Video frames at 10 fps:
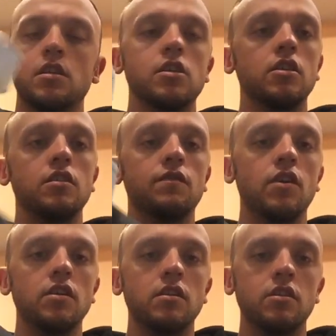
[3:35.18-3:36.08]
she's
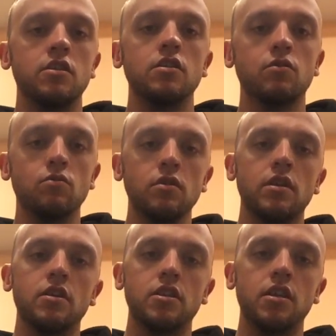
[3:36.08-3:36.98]
fun, she's cool,
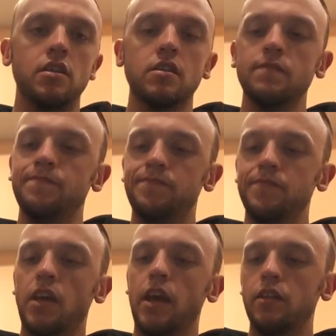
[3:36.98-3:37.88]
there she is.
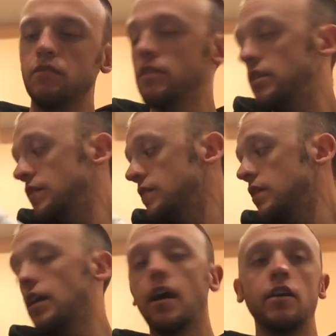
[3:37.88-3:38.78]
Hi Lucy,
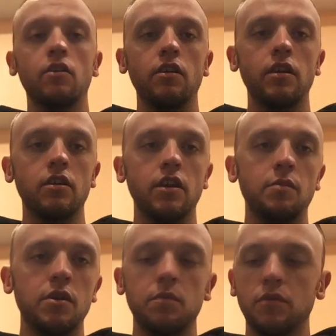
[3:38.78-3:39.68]
say hi to all the
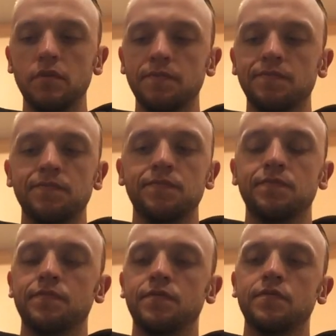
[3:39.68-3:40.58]
internet people.
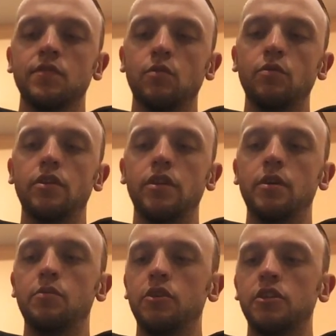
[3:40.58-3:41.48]

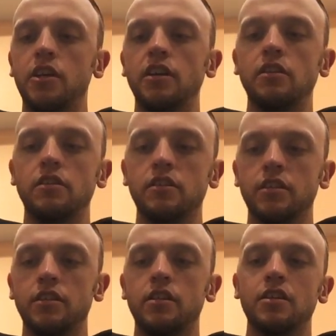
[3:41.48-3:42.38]
Really appreciate you
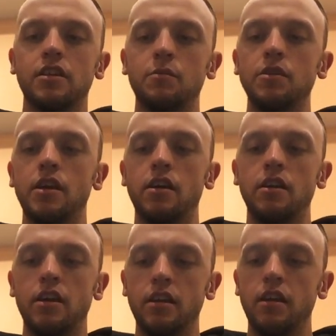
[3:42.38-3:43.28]
coming down
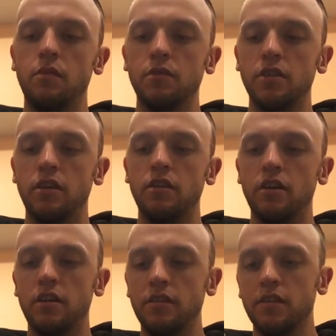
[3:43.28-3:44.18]
to help us out
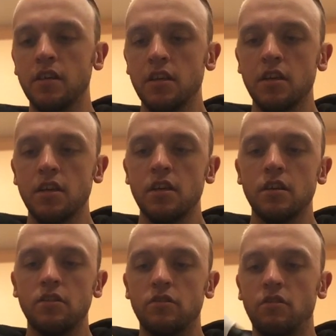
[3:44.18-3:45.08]
here.
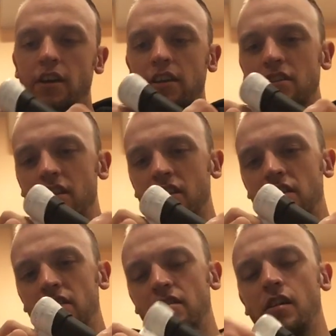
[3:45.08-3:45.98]
So as you get
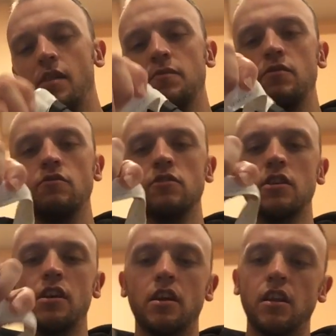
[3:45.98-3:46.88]
to the top, you
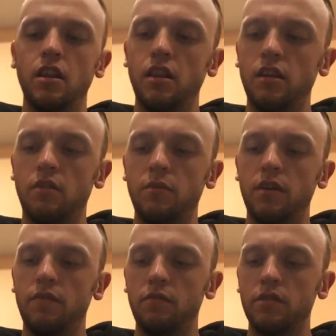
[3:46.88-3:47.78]
usually get a little
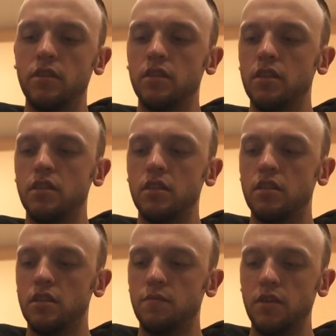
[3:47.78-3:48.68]
bit of a
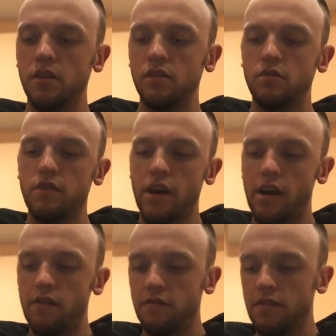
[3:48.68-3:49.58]
resistance because you
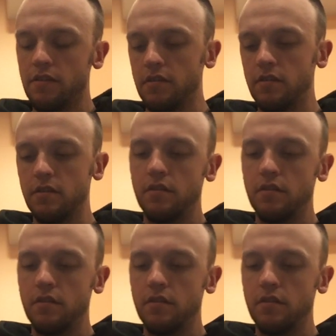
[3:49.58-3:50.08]
have